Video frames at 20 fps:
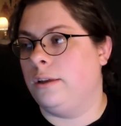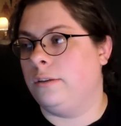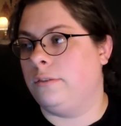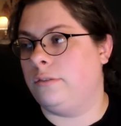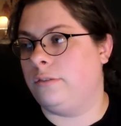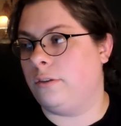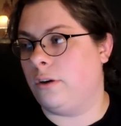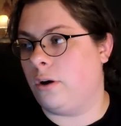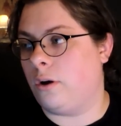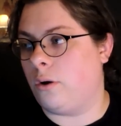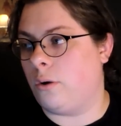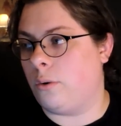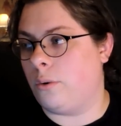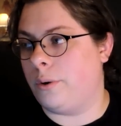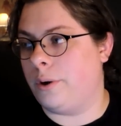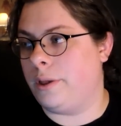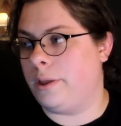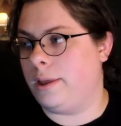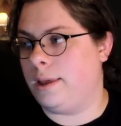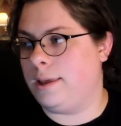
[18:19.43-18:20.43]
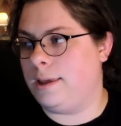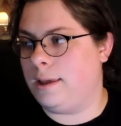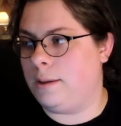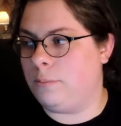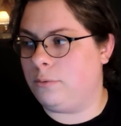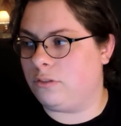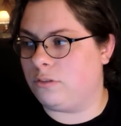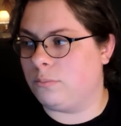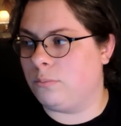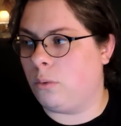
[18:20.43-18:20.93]
So it
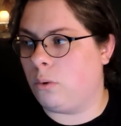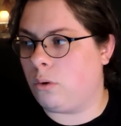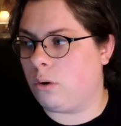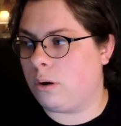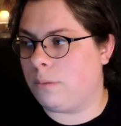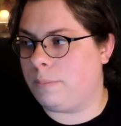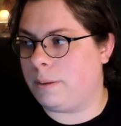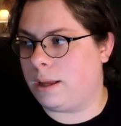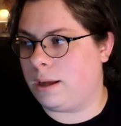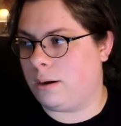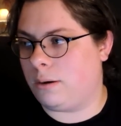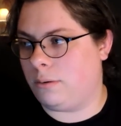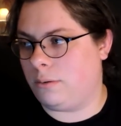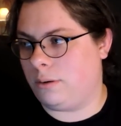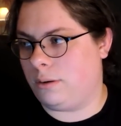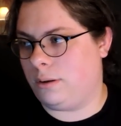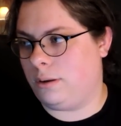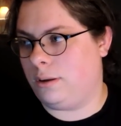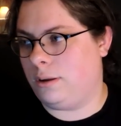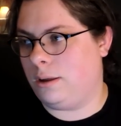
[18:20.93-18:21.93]
was more about